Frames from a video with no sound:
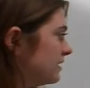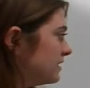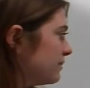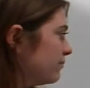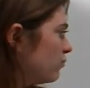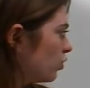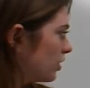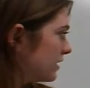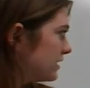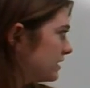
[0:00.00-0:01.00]
some
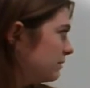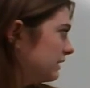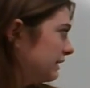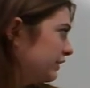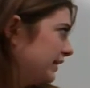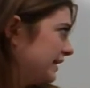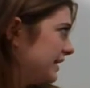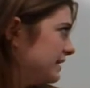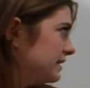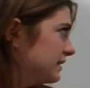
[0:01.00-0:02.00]
more
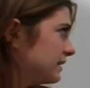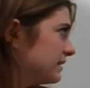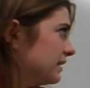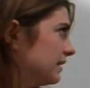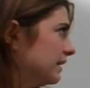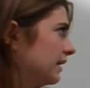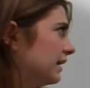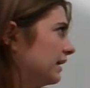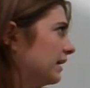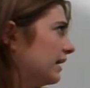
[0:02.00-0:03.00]
similarities.
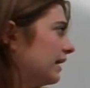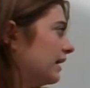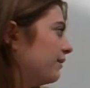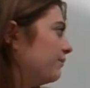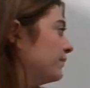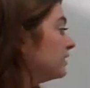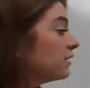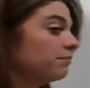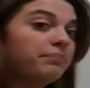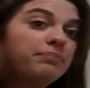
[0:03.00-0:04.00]

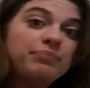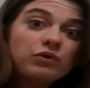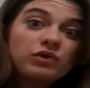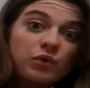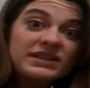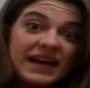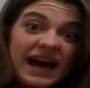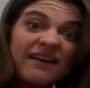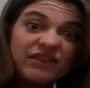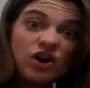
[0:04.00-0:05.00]
They're both going to
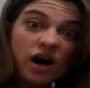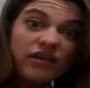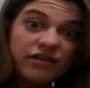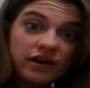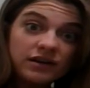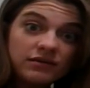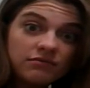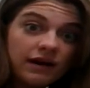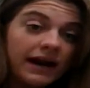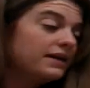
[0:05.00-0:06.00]
have an author,
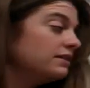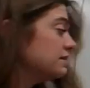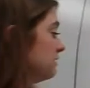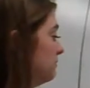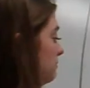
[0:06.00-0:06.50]
right?